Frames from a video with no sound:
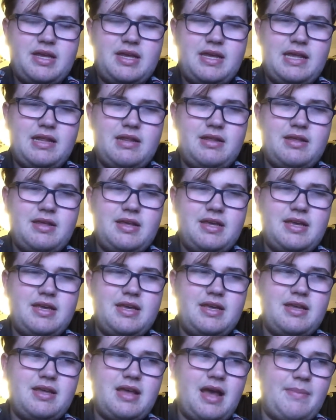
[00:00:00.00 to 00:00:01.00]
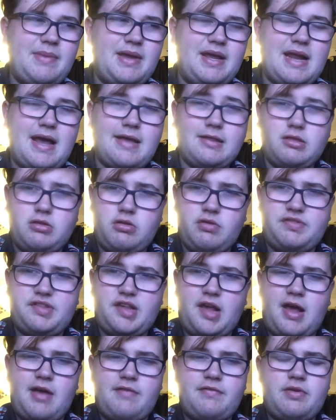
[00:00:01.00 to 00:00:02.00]
It, I mean, I'd love
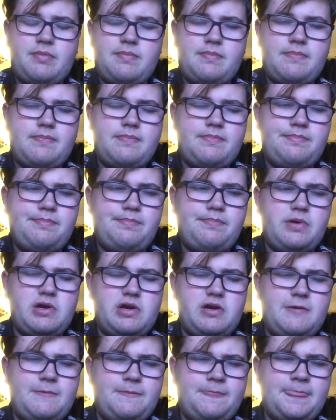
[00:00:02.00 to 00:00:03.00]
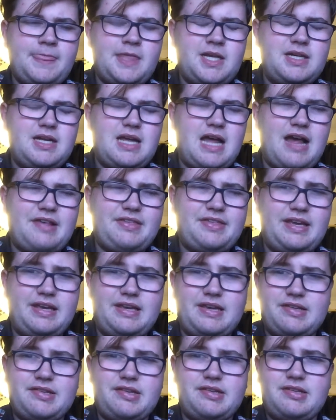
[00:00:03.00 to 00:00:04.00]
to have him, but I
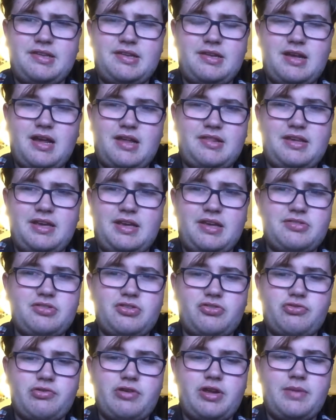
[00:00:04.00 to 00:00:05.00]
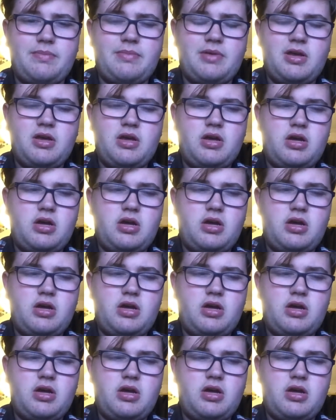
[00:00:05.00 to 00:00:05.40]
think it's a I think it's a dream.